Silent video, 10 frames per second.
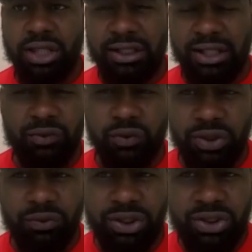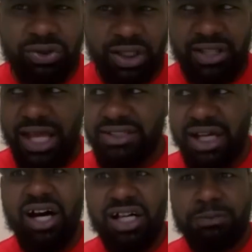Like what do you think?
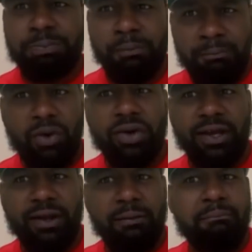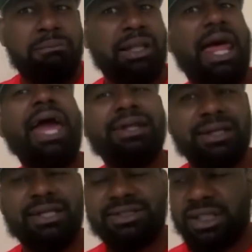That's us promoting
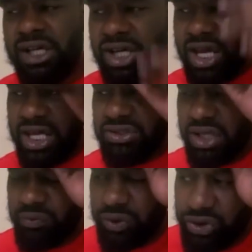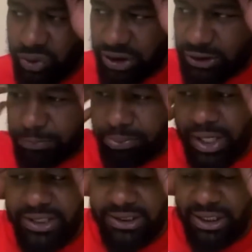Blackness. And what you
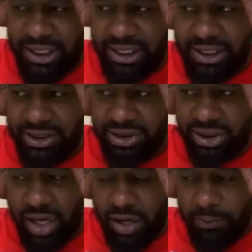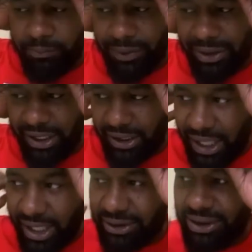express is, like a
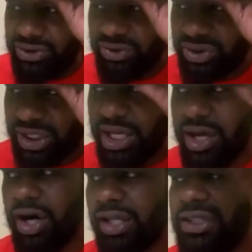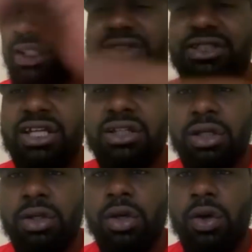lot of things you say are things that
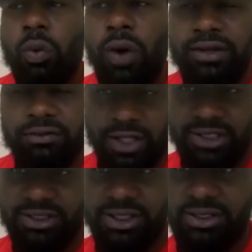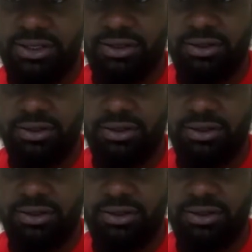white racists